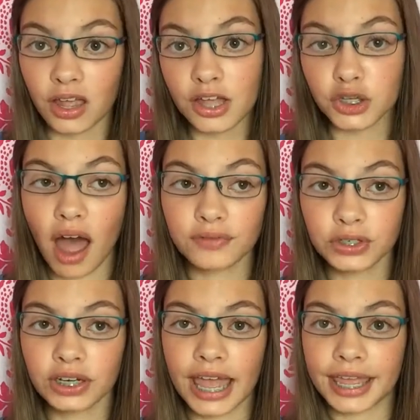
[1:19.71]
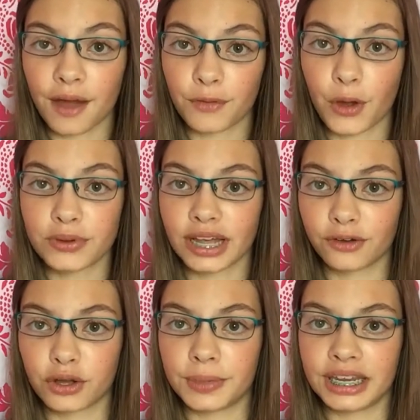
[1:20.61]
So after hanging out in the hotel
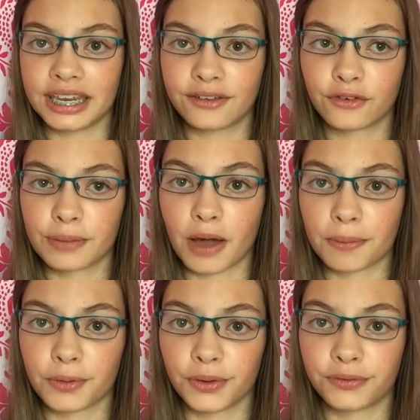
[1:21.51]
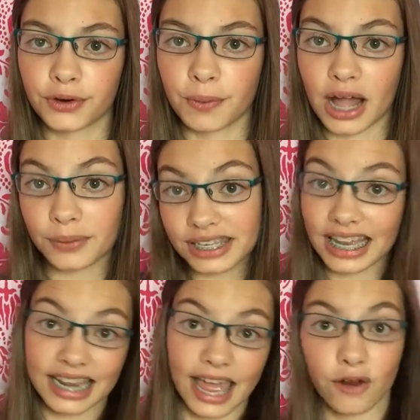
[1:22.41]
room and eating free popcorn for a while, we
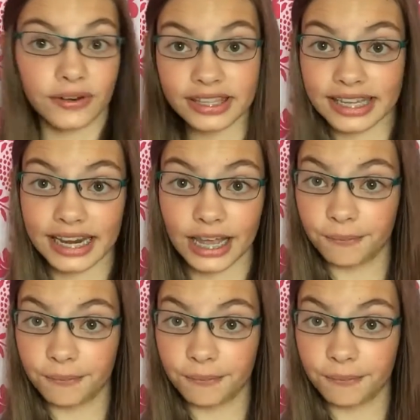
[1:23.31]
decided to head over to the stadium.